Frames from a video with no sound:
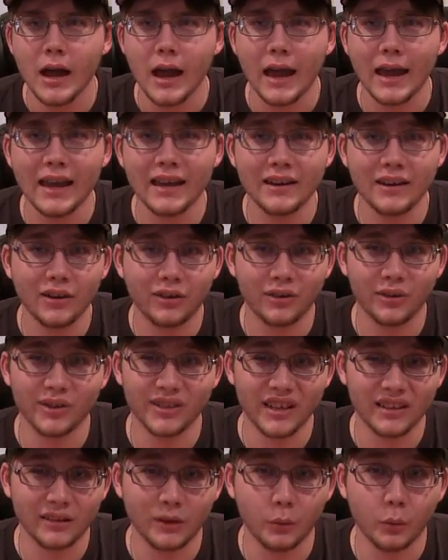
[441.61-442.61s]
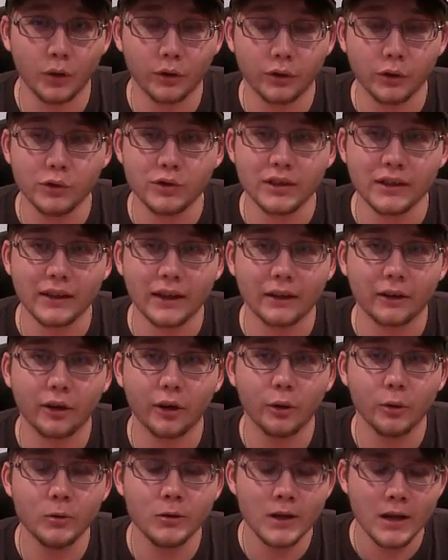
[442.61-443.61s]
And uh, so it's actually worth using that
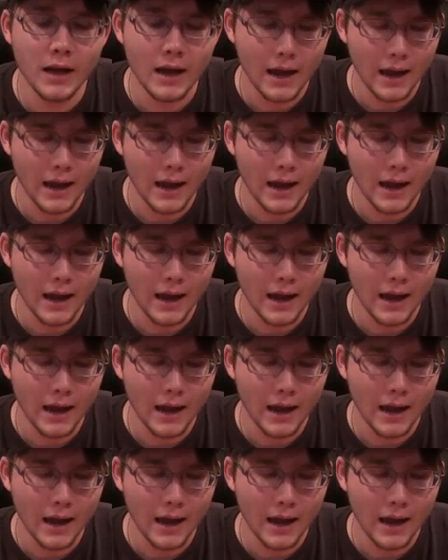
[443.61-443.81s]
code.